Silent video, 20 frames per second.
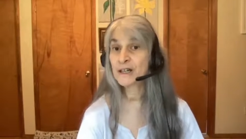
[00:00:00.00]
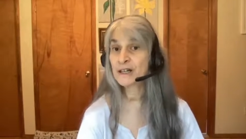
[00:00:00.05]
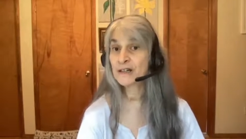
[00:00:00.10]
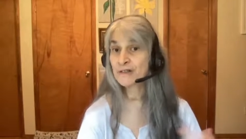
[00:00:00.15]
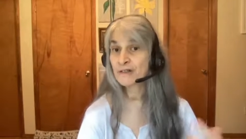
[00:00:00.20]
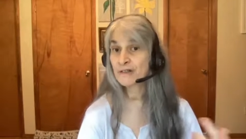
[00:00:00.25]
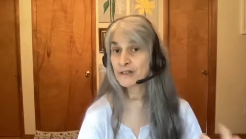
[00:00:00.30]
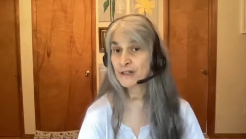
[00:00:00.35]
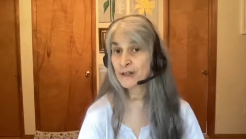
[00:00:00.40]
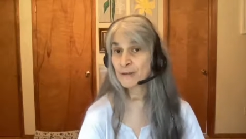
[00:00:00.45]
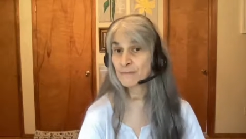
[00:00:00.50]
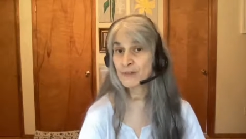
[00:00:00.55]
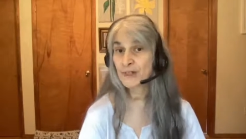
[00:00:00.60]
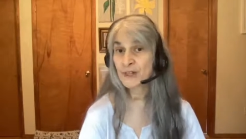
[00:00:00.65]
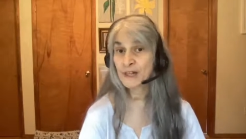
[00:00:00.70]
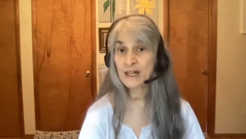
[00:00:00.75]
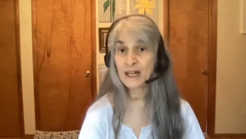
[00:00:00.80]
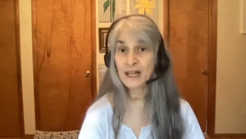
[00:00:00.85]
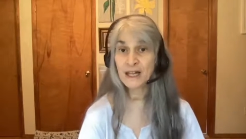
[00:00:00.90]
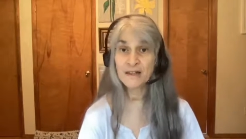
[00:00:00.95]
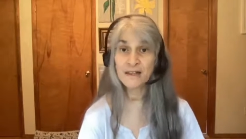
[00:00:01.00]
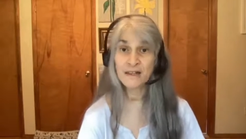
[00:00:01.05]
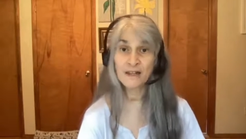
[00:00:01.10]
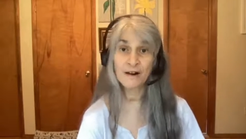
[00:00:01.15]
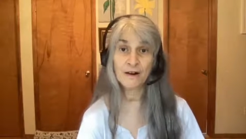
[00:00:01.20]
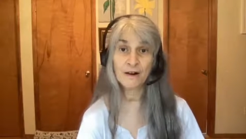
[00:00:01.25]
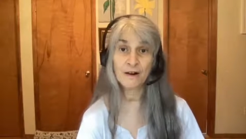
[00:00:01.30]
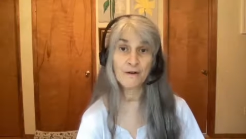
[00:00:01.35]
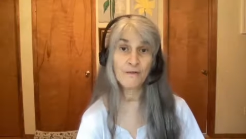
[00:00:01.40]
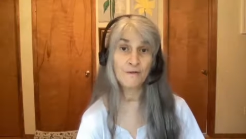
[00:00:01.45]
is there something in
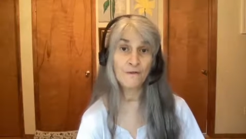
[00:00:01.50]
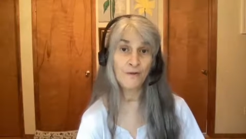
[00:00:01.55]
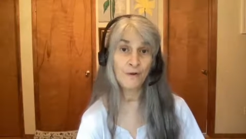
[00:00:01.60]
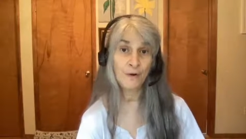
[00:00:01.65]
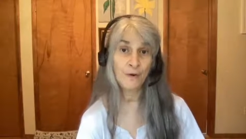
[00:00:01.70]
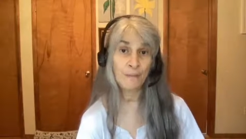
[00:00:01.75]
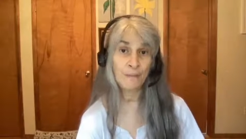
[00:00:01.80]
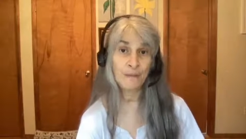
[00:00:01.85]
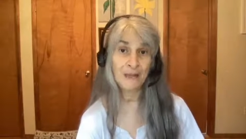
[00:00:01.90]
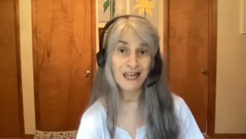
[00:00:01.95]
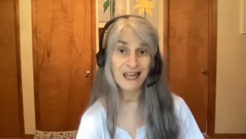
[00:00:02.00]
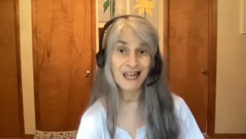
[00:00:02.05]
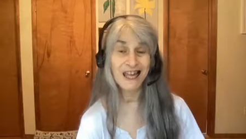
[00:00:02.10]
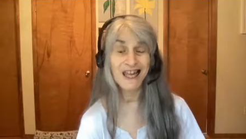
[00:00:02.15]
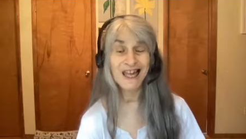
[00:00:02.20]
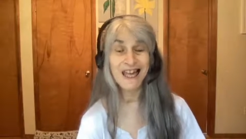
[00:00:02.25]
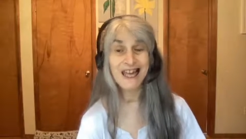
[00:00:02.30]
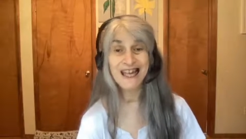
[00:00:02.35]
there for me